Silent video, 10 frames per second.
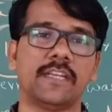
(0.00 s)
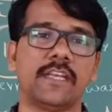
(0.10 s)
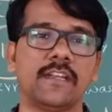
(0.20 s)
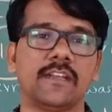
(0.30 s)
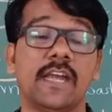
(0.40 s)

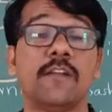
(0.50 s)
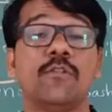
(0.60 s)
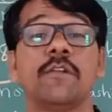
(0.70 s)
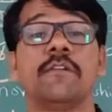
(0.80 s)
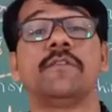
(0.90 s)
clear, I
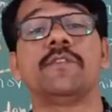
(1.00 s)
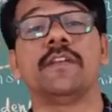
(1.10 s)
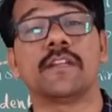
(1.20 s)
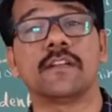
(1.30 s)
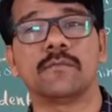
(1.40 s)
don't have any
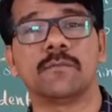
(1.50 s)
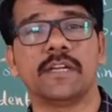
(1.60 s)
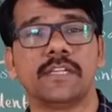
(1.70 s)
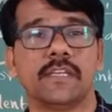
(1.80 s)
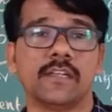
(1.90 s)
fear,
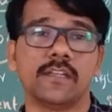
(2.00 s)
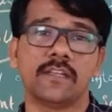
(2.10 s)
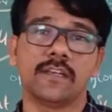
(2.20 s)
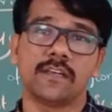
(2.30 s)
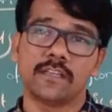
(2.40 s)
my dear.
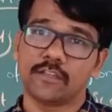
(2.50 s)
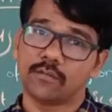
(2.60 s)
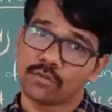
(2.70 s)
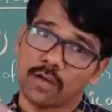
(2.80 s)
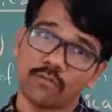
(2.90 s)

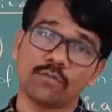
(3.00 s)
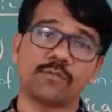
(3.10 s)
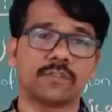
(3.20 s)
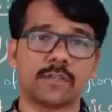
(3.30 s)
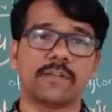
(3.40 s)
You have to
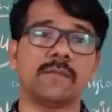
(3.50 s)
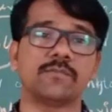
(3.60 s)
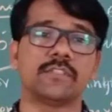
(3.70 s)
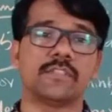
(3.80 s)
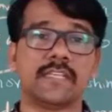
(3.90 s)

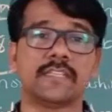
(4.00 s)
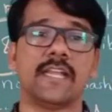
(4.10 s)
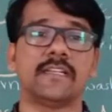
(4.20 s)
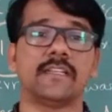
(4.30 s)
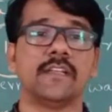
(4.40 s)
sometimes think
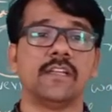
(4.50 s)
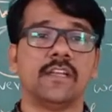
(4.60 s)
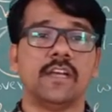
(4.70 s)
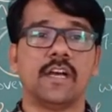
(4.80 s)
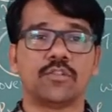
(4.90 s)
that
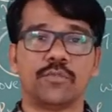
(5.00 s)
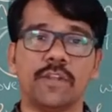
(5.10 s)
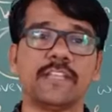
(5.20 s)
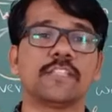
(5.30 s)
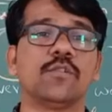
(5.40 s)

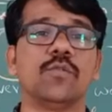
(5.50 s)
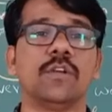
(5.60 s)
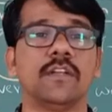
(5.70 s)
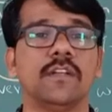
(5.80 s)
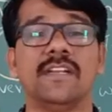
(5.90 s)
today is
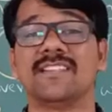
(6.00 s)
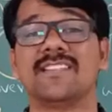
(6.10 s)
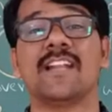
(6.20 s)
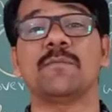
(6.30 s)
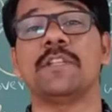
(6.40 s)
good, it
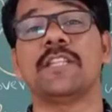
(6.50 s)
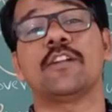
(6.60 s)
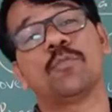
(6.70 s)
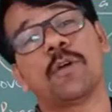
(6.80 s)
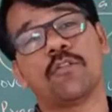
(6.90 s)
does not mean
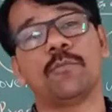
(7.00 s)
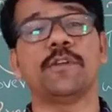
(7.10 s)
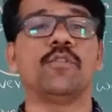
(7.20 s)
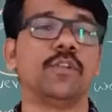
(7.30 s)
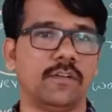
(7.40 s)
that tomorrow will
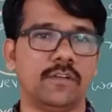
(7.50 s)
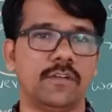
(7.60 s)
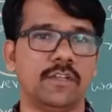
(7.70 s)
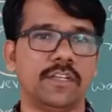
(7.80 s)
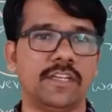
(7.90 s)
be good.
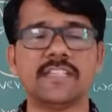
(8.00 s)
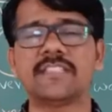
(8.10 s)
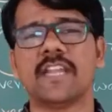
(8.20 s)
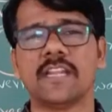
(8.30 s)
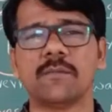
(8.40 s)
He
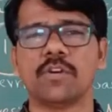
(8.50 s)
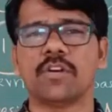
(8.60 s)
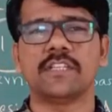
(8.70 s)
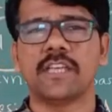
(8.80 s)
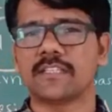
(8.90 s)
is telling
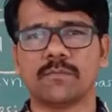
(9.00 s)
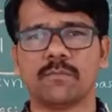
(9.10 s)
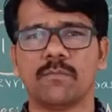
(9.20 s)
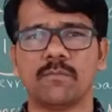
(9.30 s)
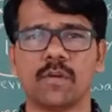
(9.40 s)
because he has
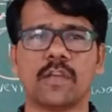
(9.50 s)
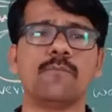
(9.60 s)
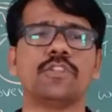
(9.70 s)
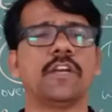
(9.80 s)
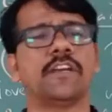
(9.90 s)

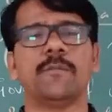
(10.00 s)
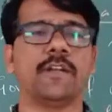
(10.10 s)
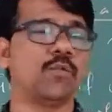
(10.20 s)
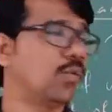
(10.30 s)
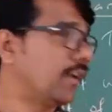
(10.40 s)
come with
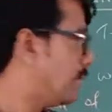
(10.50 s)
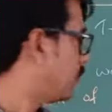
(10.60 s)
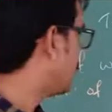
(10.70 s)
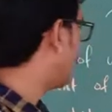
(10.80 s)
agreement. Who came to